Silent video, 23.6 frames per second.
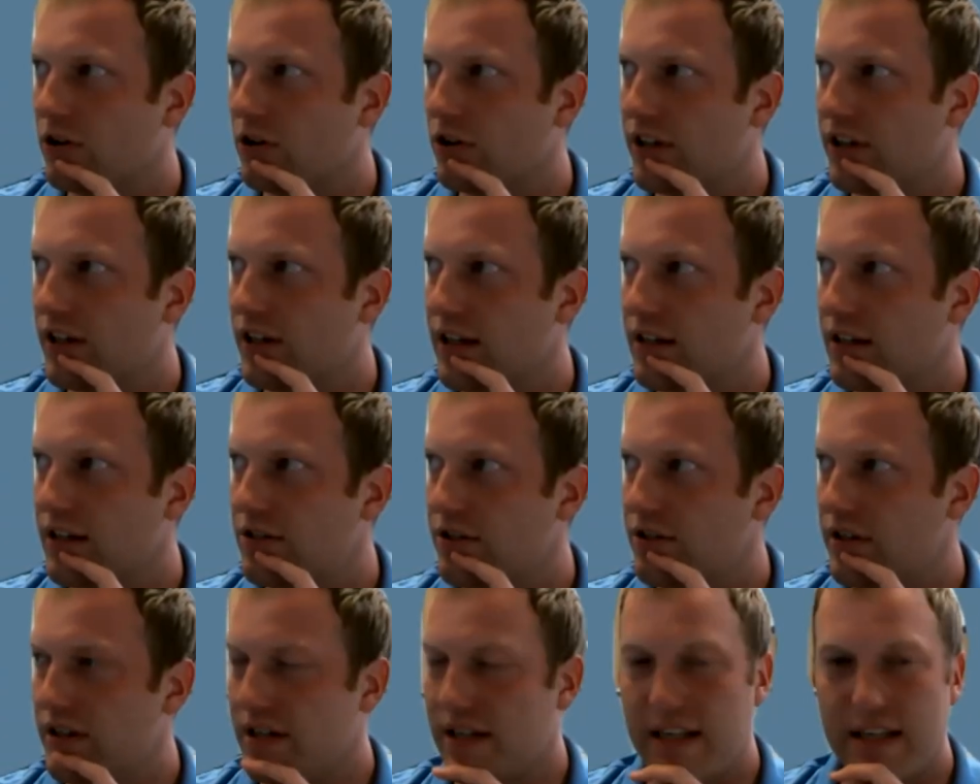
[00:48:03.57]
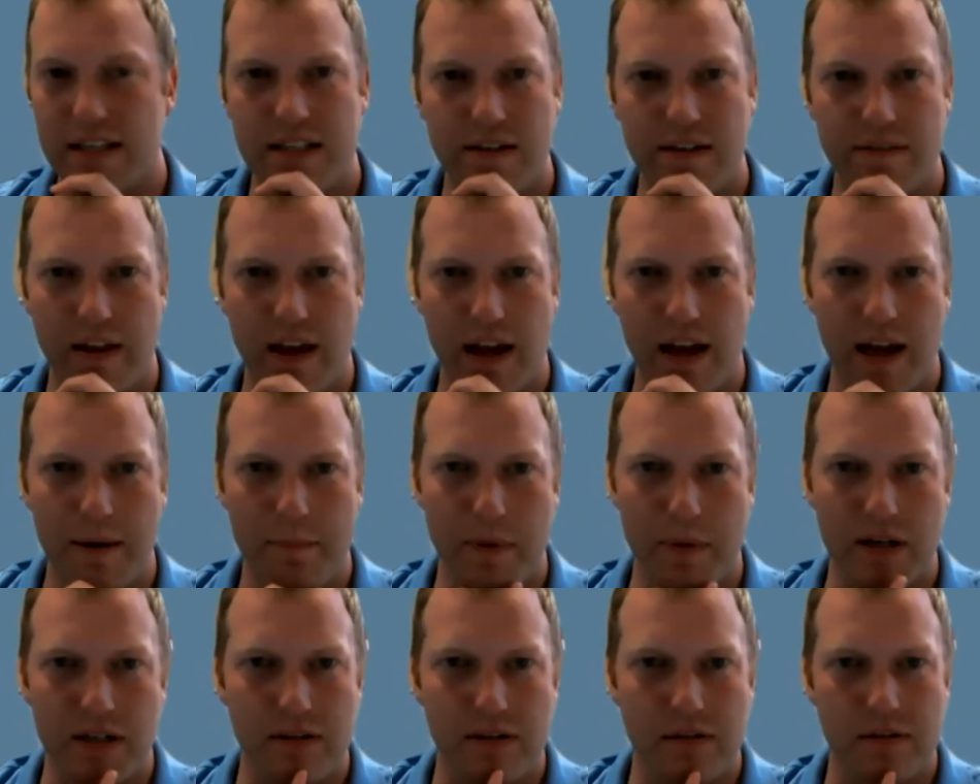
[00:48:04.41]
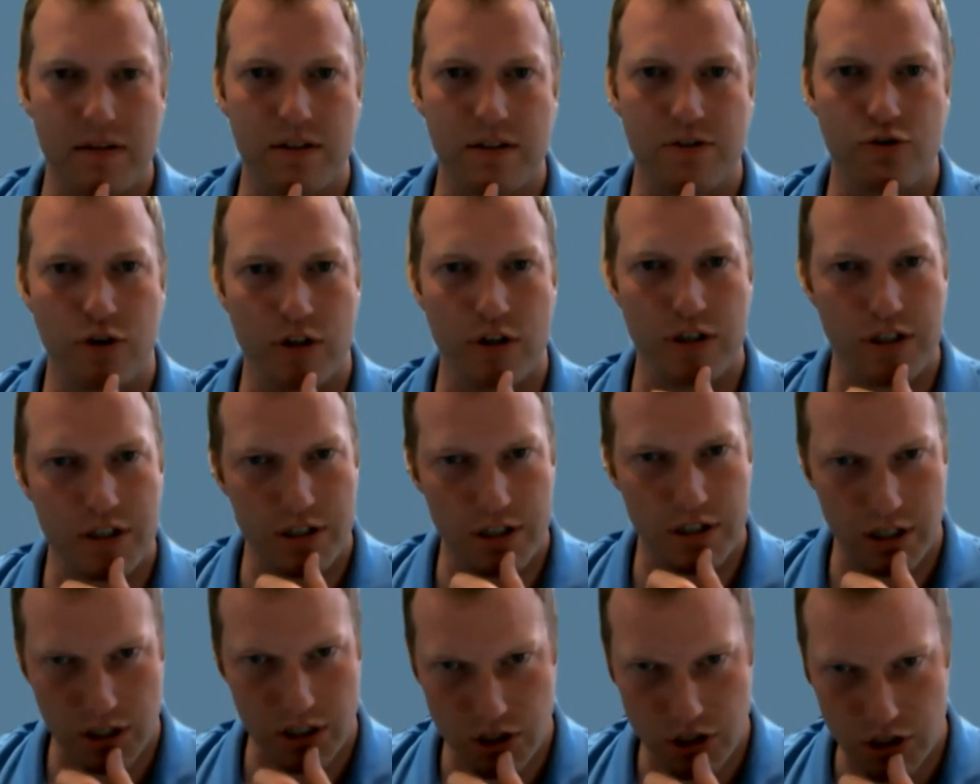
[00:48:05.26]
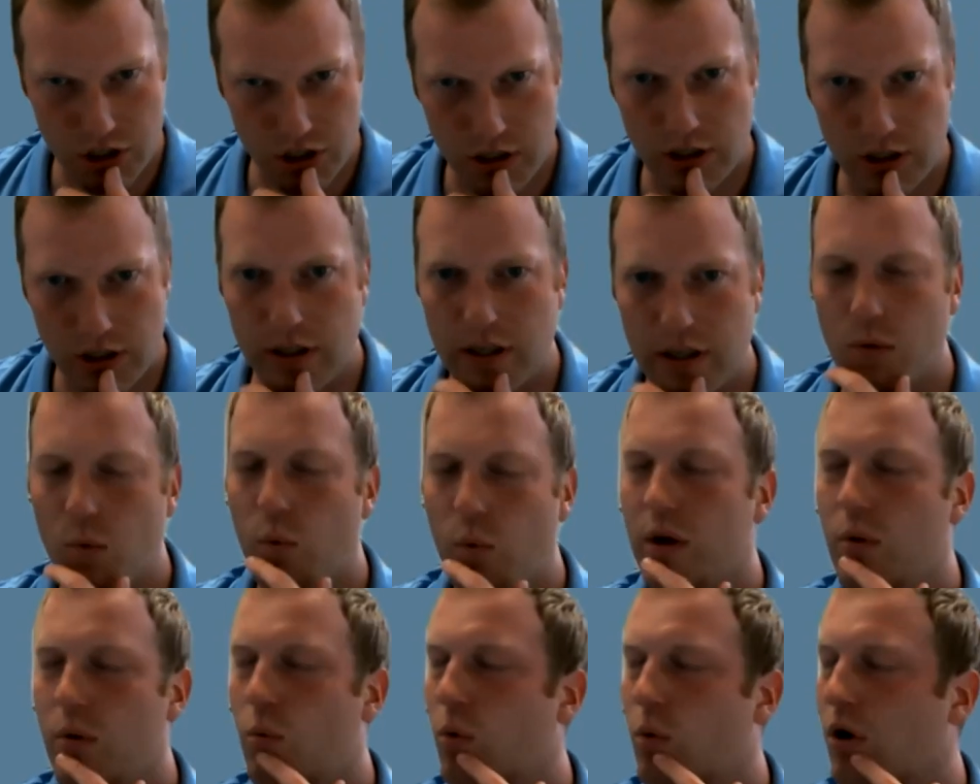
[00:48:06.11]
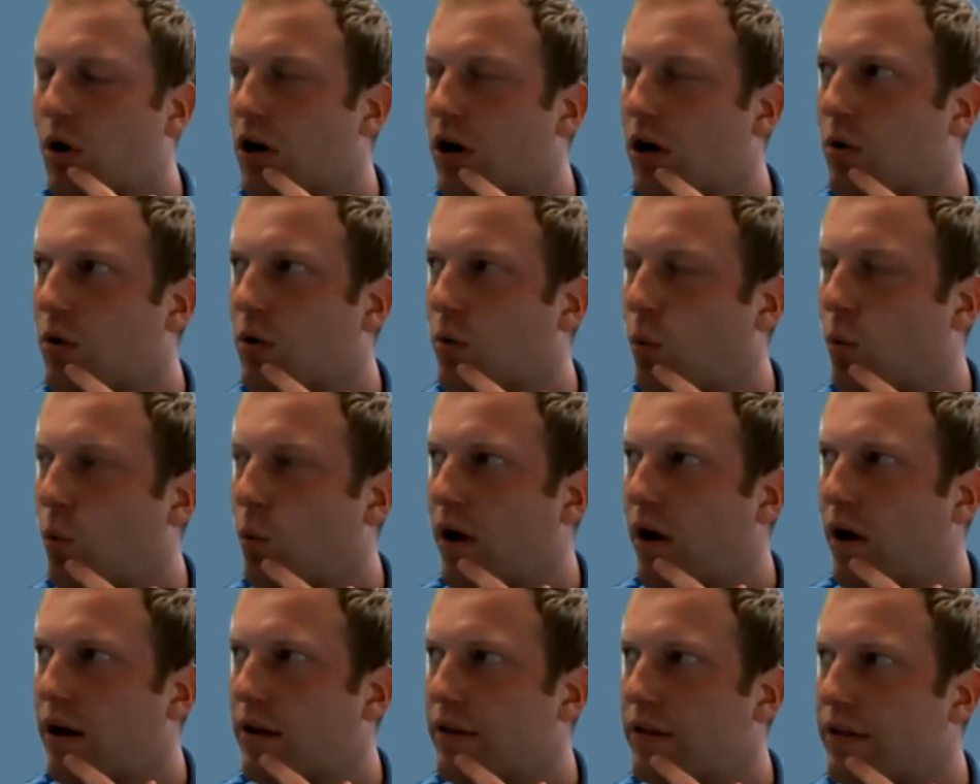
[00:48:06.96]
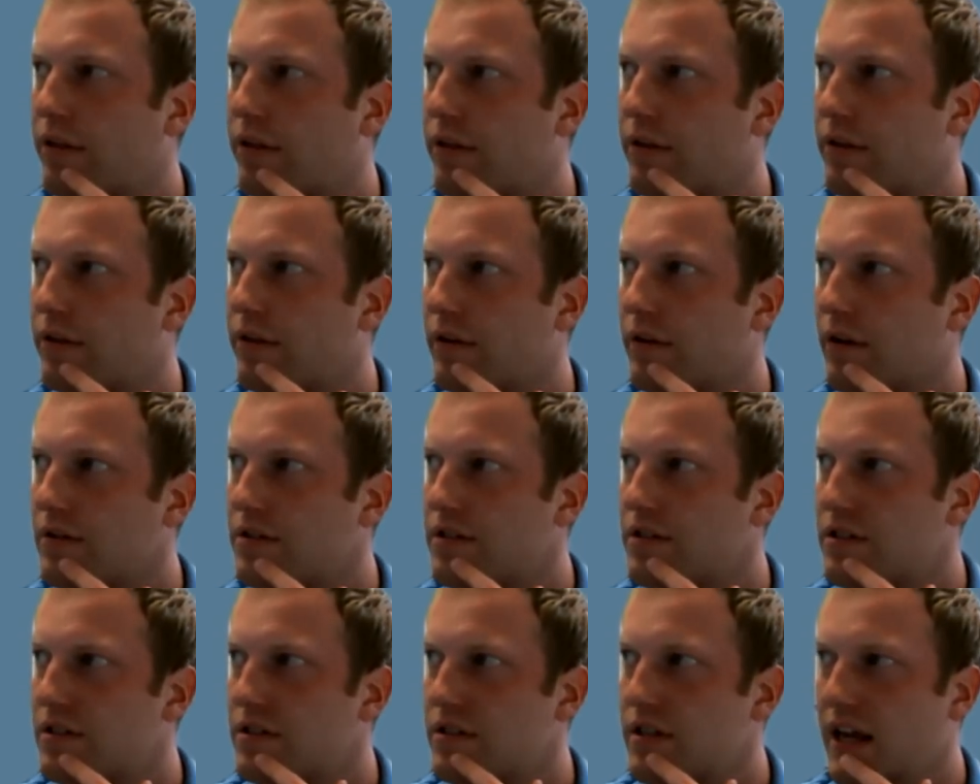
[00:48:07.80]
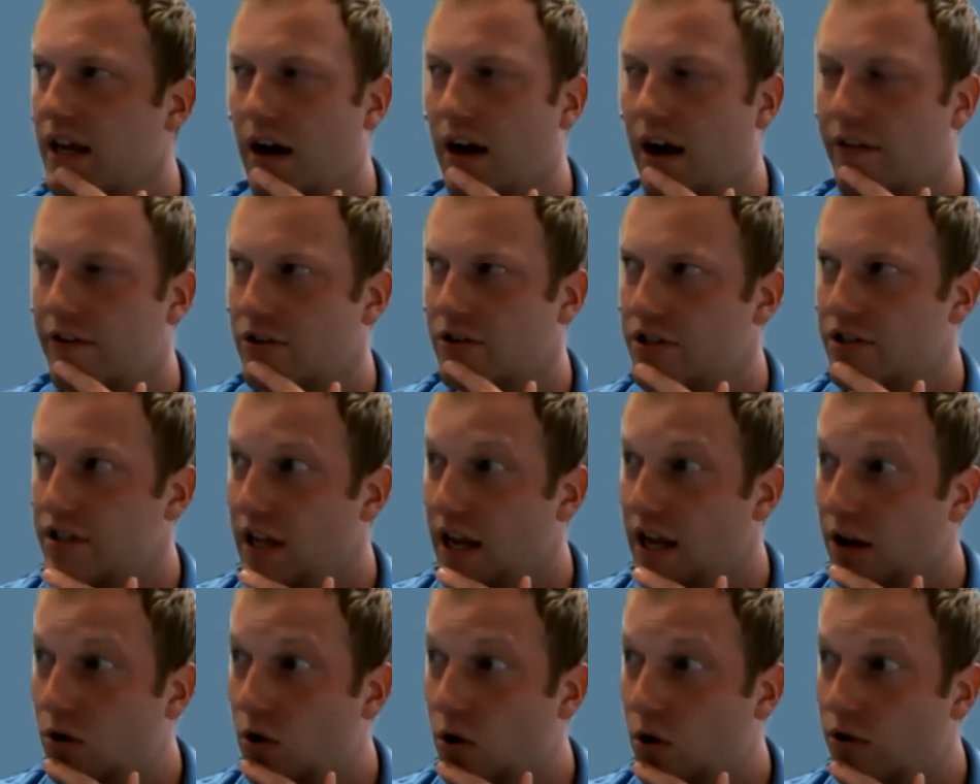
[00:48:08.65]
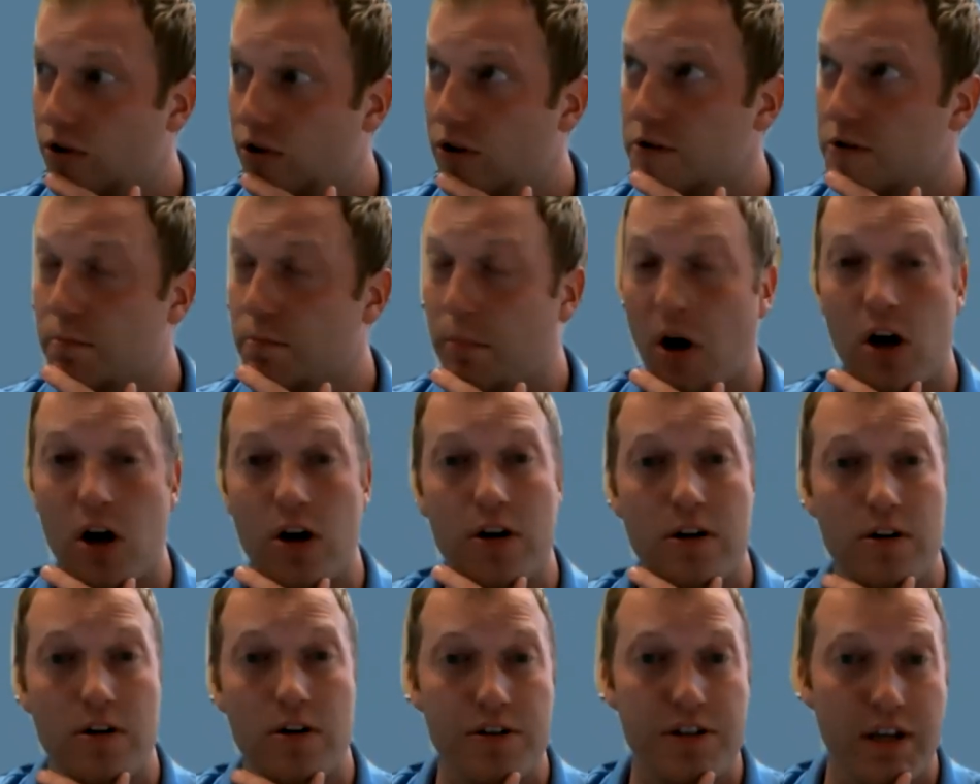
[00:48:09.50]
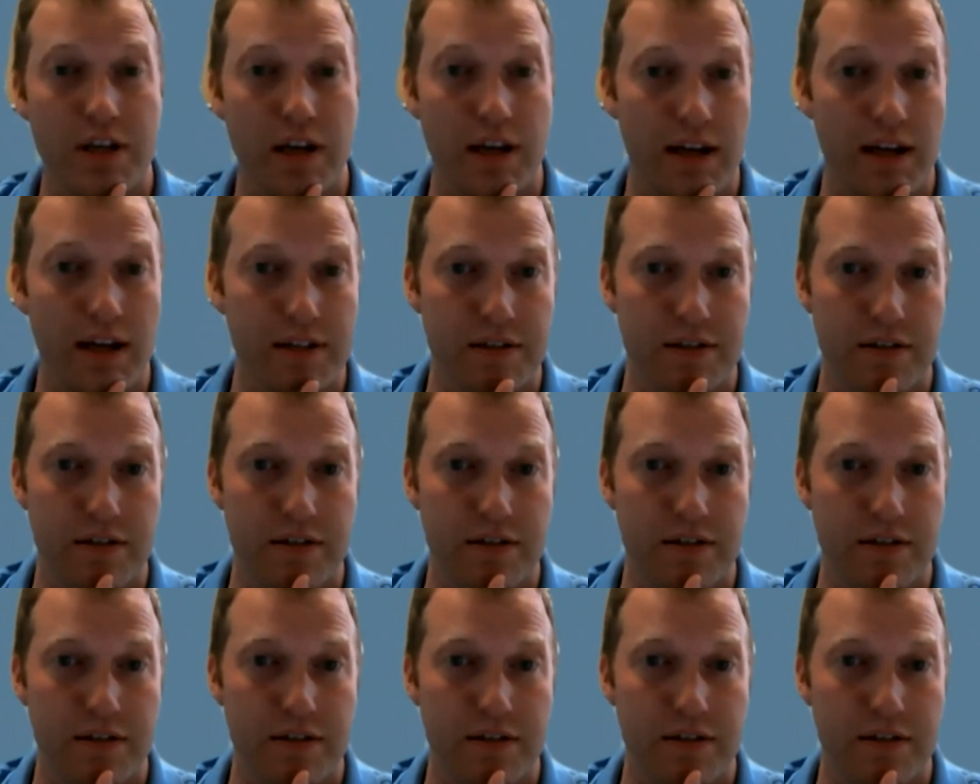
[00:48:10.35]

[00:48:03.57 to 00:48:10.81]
are looking into the needs of that, but traditionally, we work with state other stakeholders, partners in it.